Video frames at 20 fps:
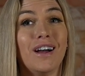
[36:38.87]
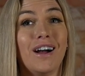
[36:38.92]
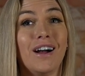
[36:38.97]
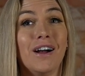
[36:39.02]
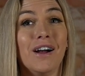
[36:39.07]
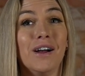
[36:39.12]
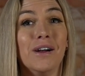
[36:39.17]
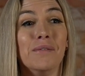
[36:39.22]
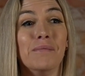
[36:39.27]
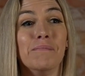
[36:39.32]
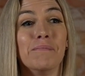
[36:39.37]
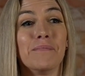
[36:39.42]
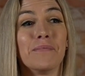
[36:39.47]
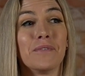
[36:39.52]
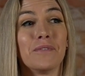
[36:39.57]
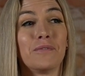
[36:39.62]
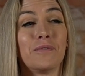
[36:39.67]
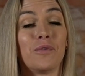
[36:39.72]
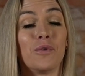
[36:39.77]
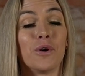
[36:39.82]
um,
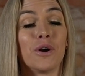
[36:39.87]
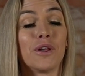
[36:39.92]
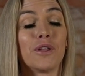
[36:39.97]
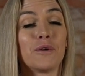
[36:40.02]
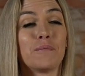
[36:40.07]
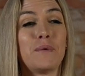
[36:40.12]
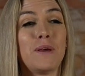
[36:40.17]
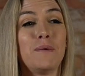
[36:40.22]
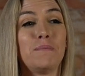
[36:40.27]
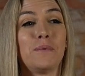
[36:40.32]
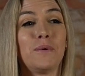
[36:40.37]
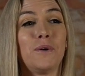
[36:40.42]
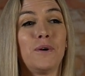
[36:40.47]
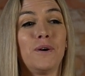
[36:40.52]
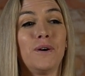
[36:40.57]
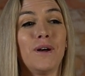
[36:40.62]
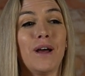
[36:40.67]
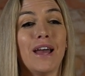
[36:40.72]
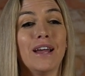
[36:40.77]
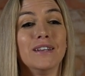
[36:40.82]
for other
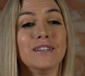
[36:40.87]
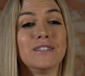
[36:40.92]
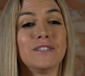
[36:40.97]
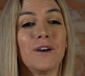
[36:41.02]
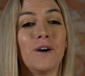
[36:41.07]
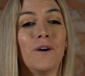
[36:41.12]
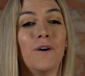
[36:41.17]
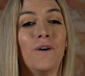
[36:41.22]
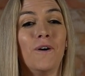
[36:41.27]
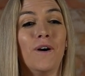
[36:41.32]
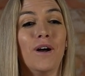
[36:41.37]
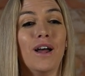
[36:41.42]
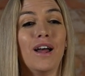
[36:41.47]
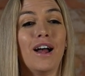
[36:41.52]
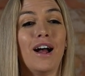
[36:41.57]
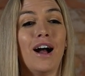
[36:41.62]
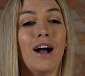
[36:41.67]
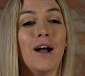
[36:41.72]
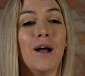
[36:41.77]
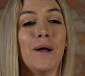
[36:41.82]
people, and so
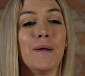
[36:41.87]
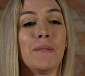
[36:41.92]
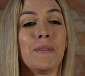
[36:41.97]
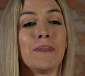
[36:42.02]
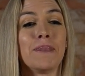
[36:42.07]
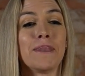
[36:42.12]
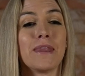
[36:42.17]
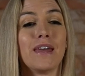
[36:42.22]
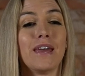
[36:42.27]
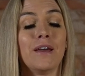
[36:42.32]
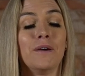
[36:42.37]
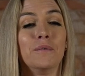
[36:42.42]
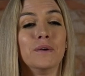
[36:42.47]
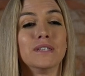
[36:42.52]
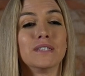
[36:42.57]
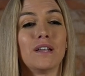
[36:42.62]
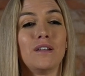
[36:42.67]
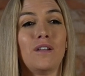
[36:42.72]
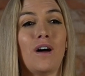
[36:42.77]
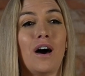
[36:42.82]
um, it
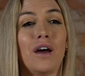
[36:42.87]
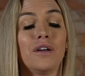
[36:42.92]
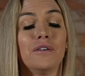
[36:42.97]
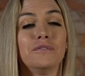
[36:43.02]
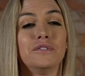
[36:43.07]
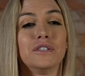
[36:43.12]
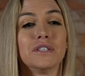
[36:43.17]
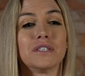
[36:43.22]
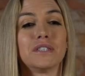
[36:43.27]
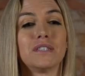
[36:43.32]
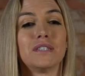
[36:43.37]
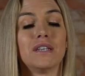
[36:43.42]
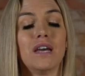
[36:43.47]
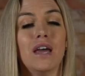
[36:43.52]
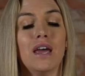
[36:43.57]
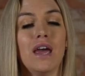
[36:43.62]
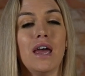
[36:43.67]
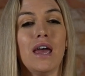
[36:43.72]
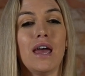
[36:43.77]
was a lot of just